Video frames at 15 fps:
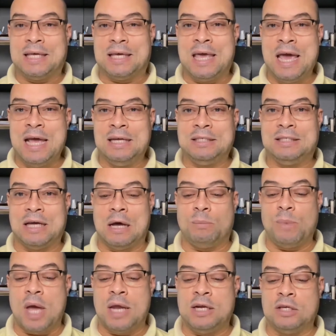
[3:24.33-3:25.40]

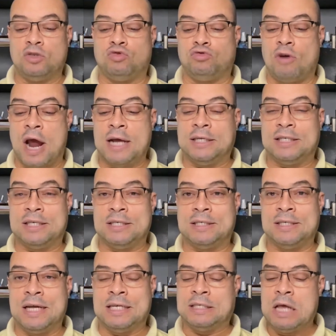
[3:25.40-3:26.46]
kingdom and his
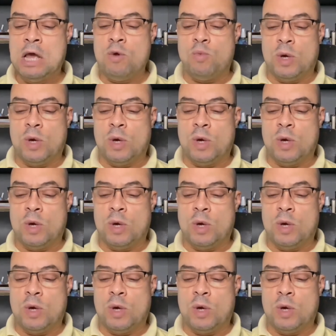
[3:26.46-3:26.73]
righteousness,